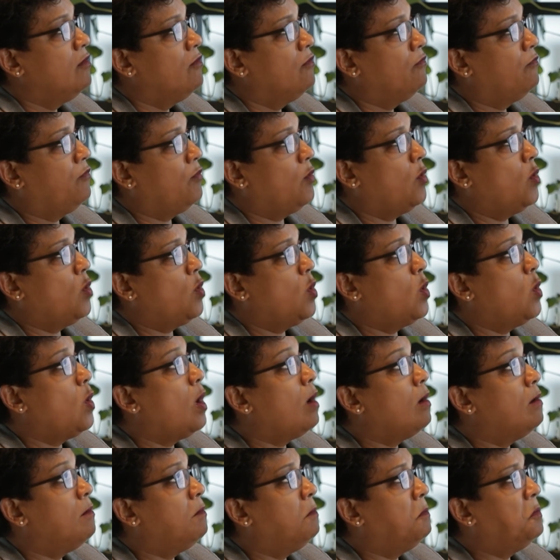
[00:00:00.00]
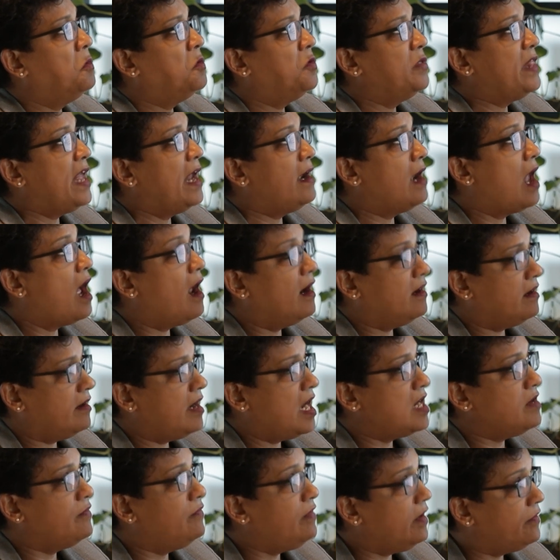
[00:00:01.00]
for more than
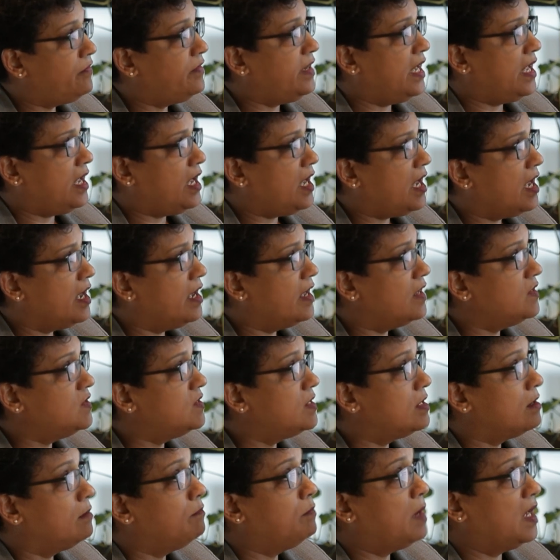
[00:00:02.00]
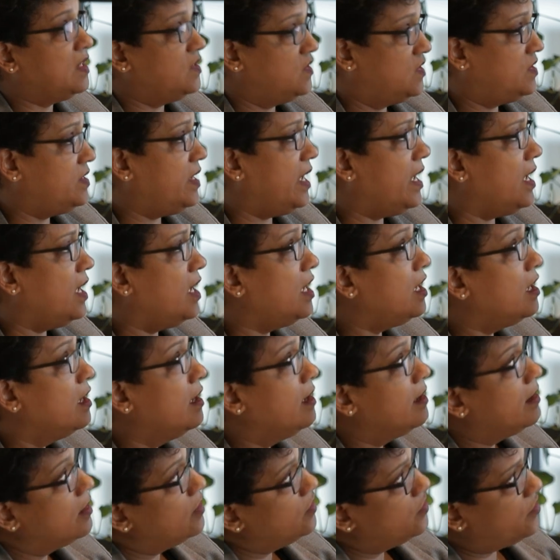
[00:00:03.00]
150 years, but still
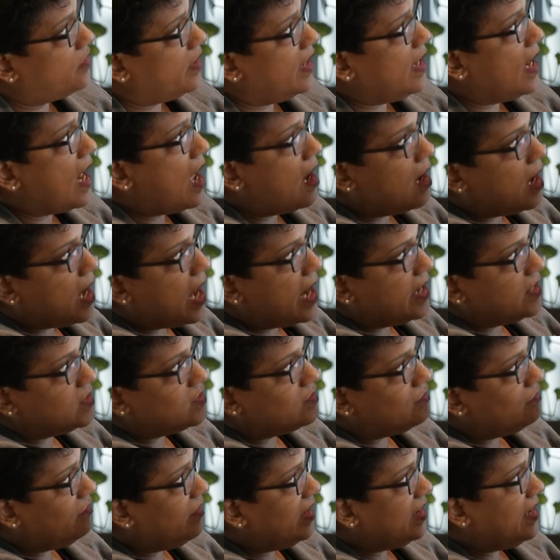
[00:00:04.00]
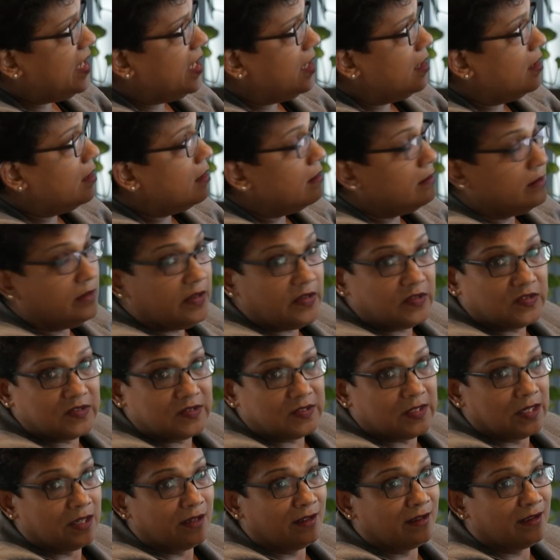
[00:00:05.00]
Sri Lanka is within
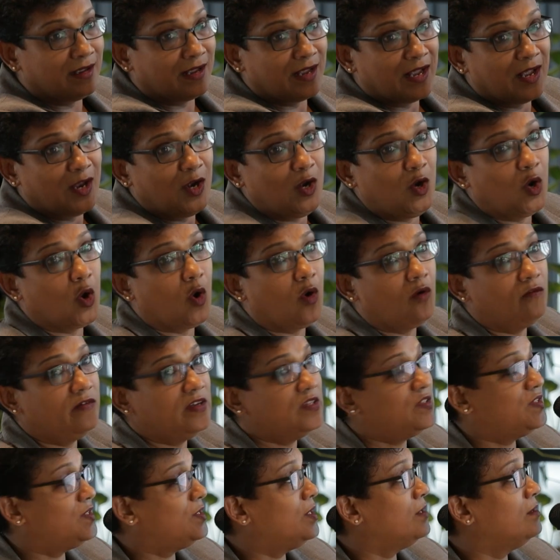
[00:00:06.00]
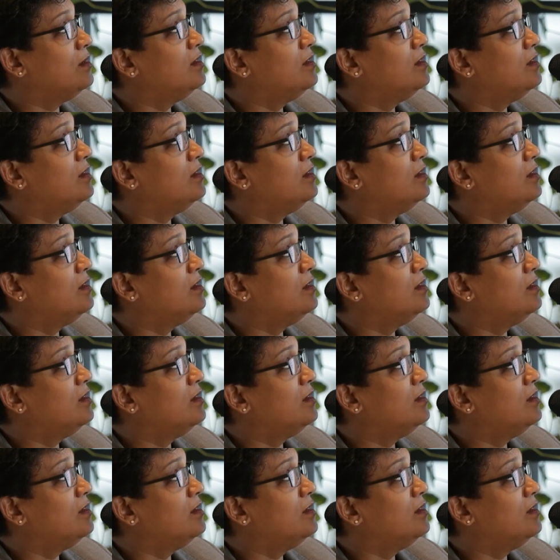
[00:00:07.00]
this lowest